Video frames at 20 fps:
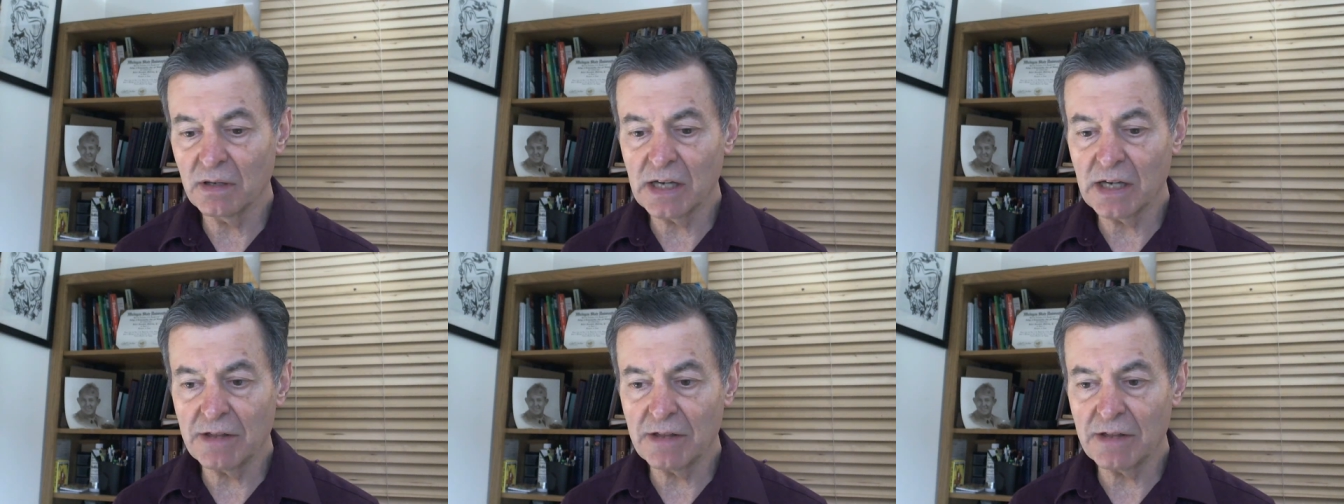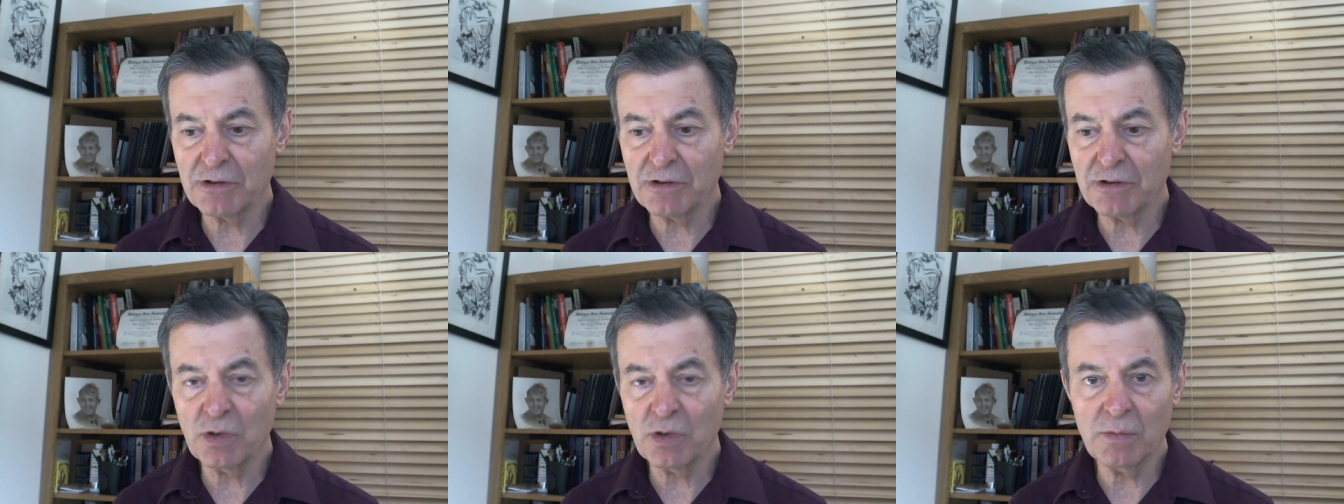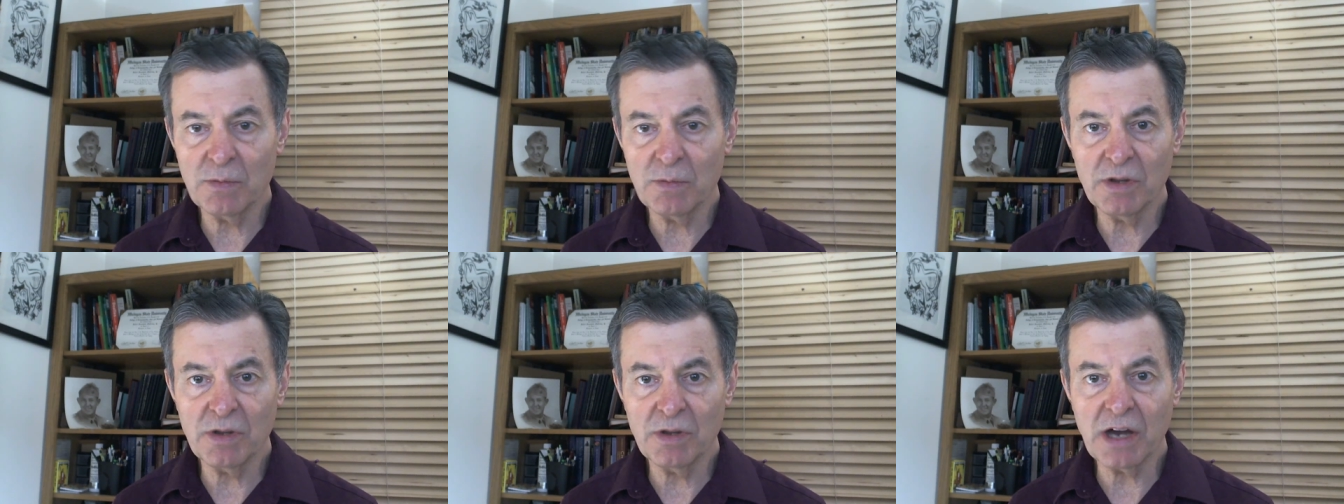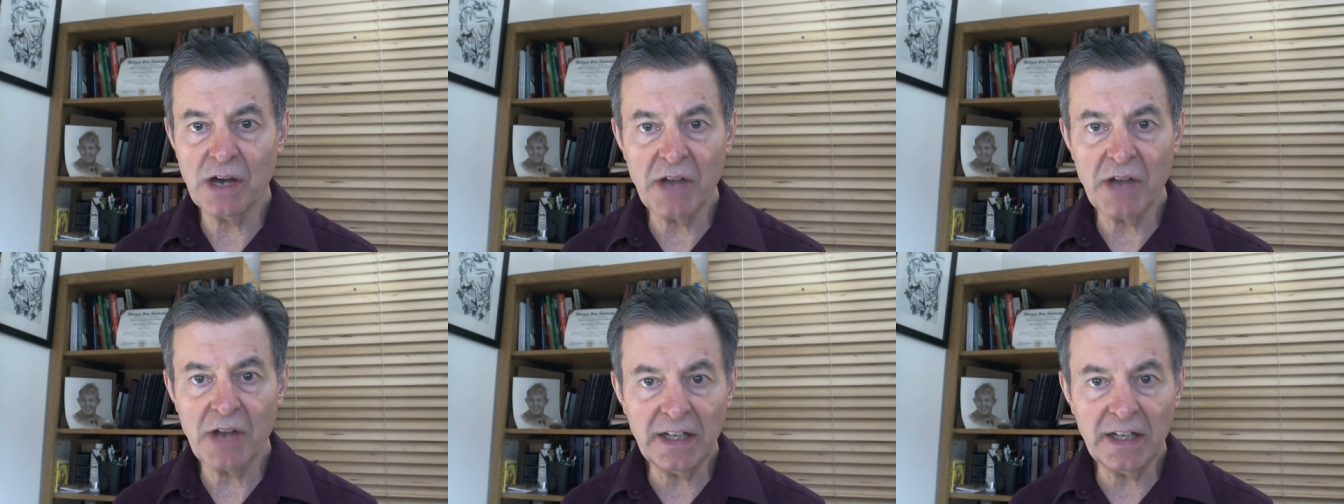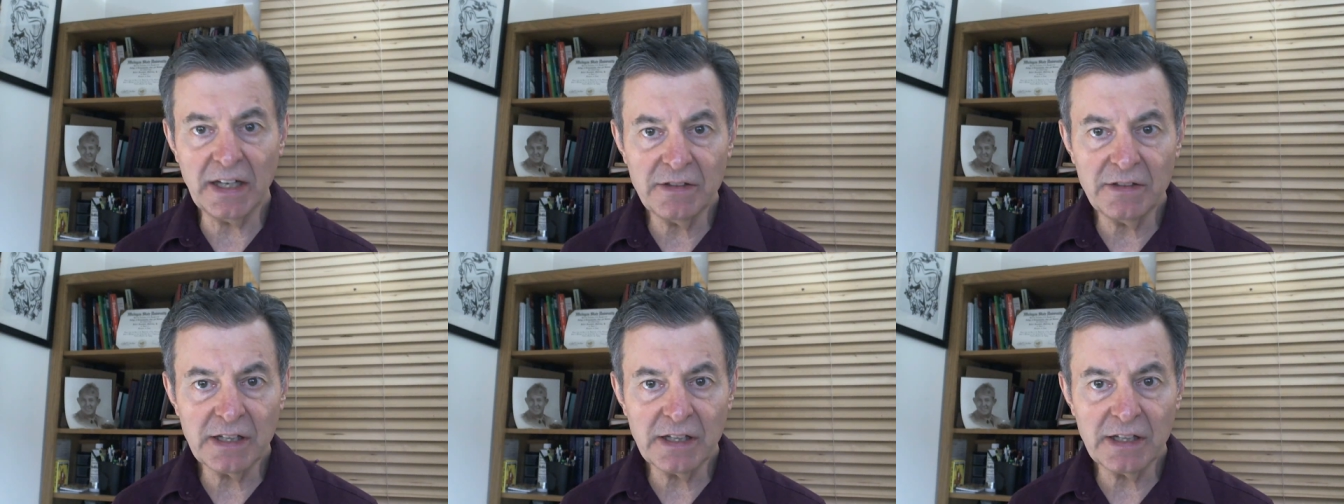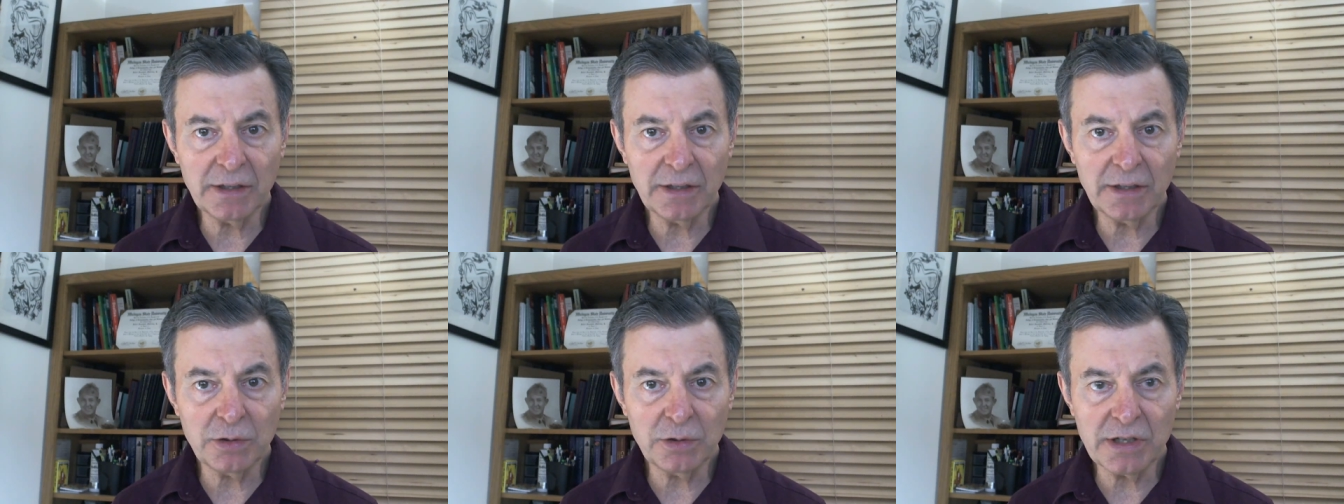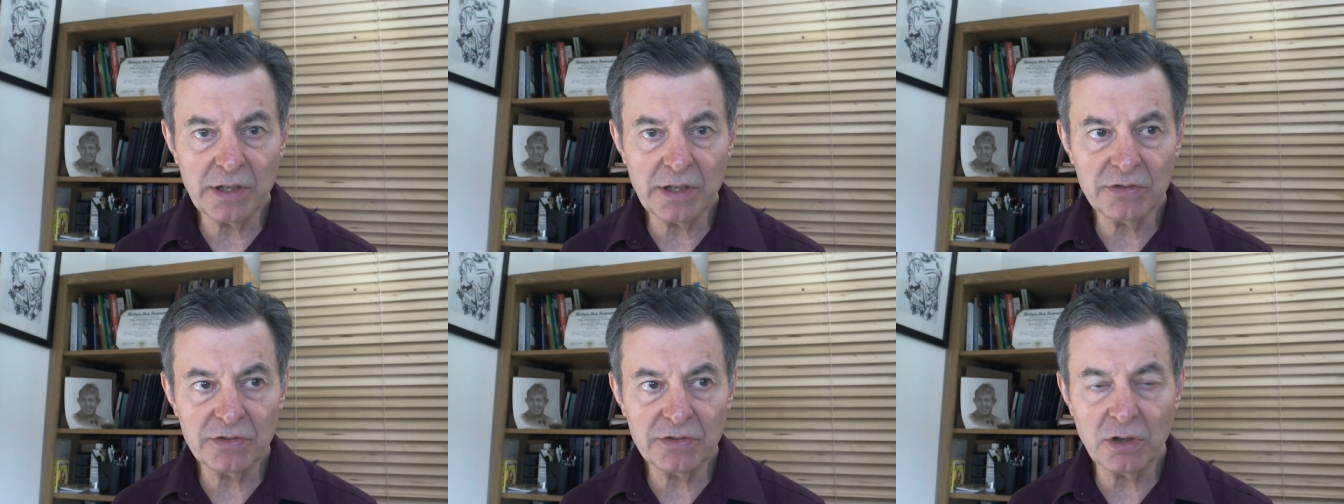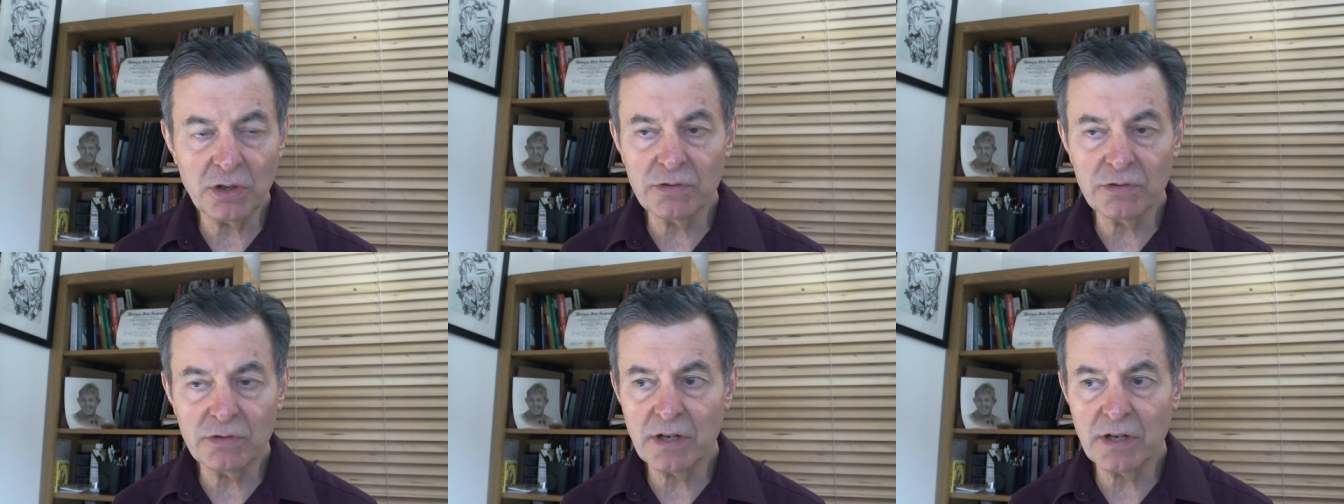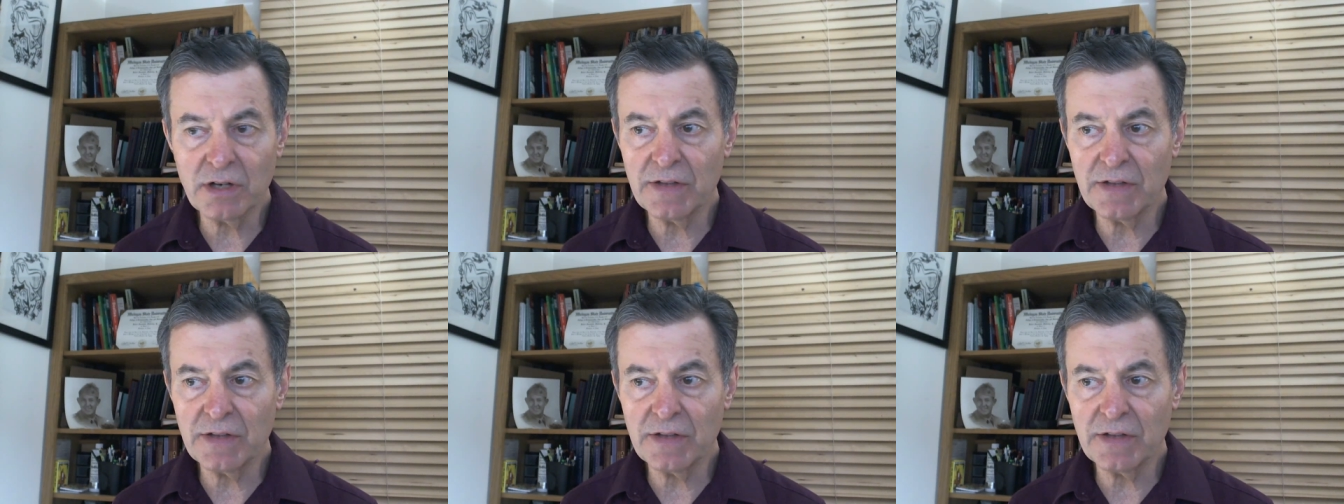got through it without anything, including silver.